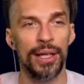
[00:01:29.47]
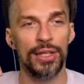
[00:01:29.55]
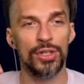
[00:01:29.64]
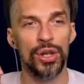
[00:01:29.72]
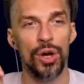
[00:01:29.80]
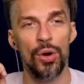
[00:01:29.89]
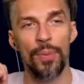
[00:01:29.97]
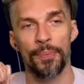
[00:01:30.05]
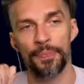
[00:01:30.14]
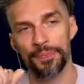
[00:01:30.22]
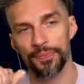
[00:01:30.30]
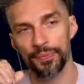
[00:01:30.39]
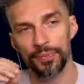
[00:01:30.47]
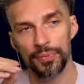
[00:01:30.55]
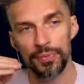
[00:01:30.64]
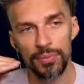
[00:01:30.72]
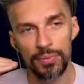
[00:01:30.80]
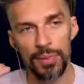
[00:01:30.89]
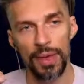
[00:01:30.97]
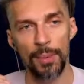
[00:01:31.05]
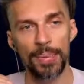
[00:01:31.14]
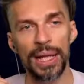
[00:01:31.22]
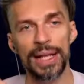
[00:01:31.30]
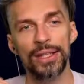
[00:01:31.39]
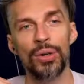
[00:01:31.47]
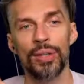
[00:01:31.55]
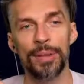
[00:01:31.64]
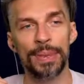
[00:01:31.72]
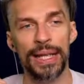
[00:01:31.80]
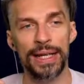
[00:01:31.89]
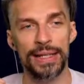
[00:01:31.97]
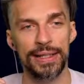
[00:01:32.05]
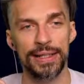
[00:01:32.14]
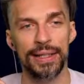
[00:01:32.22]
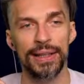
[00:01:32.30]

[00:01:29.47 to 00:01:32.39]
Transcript: So, plots on the planets.